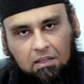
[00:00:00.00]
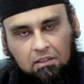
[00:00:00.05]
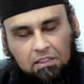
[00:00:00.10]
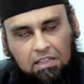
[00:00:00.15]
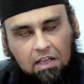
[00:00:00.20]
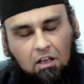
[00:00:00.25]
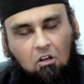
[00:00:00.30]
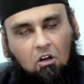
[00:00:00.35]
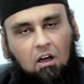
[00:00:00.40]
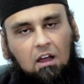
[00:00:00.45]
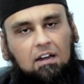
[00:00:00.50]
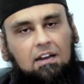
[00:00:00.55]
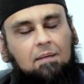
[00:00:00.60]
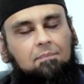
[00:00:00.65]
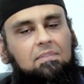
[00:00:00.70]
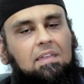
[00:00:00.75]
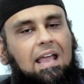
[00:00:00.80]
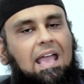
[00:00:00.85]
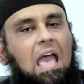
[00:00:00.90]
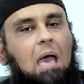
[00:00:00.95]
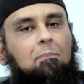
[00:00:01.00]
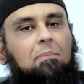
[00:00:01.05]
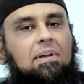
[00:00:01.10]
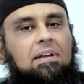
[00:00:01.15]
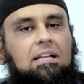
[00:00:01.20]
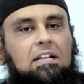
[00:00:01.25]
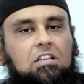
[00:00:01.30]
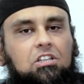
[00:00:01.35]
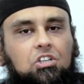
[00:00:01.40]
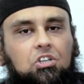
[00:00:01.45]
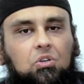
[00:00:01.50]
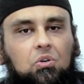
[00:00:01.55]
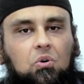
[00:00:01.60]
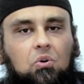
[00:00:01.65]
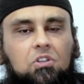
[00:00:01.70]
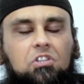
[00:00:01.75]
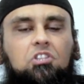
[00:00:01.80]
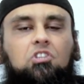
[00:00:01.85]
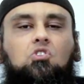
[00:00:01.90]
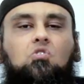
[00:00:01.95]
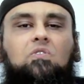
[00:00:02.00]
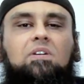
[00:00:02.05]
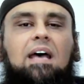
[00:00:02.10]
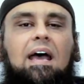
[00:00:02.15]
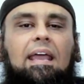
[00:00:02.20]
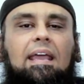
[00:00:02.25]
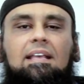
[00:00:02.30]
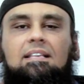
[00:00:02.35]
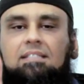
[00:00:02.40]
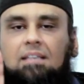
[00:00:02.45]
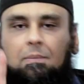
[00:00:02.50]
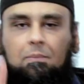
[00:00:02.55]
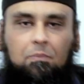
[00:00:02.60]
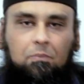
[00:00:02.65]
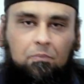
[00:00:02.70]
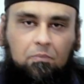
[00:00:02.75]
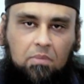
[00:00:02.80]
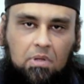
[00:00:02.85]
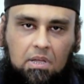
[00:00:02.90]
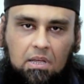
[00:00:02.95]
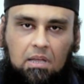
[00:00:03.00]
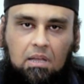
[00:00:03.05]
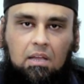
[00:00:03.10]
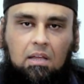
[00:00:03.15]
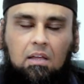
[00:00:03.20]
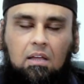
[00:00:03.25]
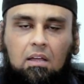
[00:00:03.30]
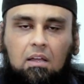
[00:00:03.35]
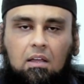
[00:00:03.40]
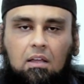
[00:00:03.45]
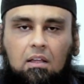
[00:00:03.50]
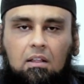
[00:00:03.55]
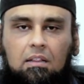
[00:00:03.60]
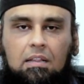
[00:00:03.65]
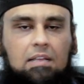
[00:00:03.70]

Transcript: They call them the capital Jew, Judaism.